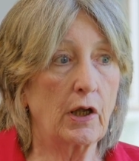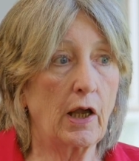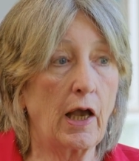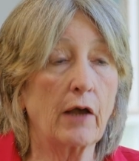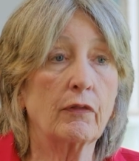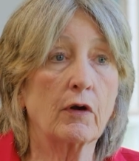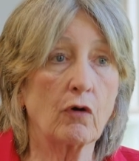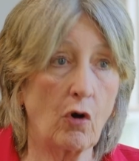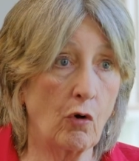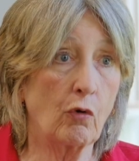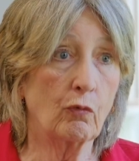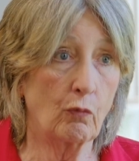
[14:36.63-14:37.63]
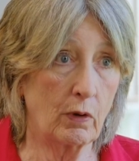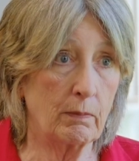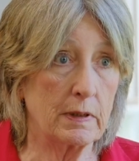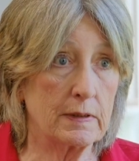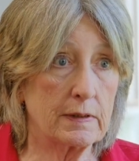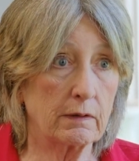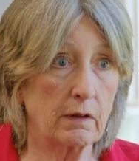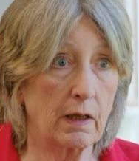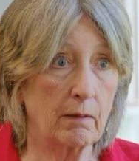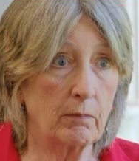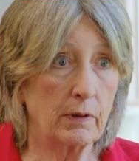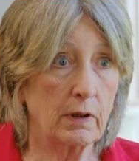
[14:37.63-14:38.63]
had their own women's
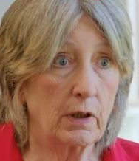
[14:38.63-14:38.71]
club.